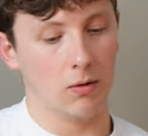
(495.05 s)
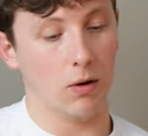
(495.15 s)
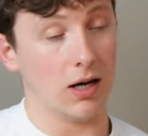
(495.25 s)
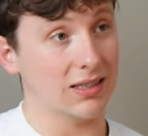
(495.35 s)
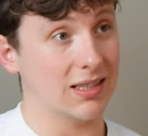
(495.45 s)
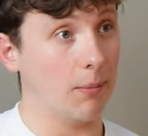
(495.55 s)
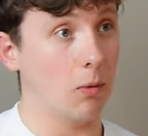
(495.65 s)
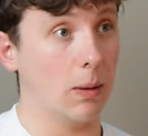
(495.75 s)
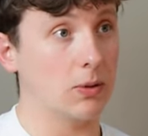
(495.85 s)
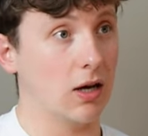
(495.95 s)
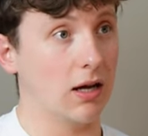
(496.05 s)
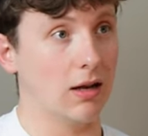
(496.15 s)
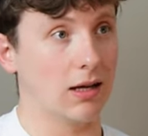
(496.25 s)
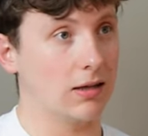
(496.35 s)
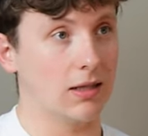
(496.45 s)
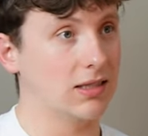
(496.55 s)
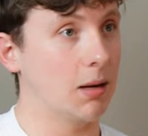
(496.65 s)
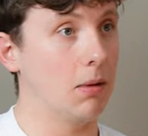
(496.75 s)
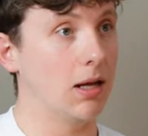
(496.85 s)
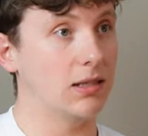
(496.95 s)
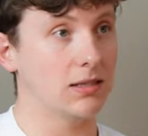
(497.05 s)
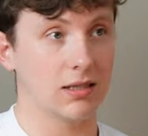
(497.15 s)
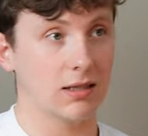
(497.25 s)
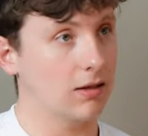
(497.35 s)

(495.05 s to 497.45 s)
I can set up a website like in 10 minutes.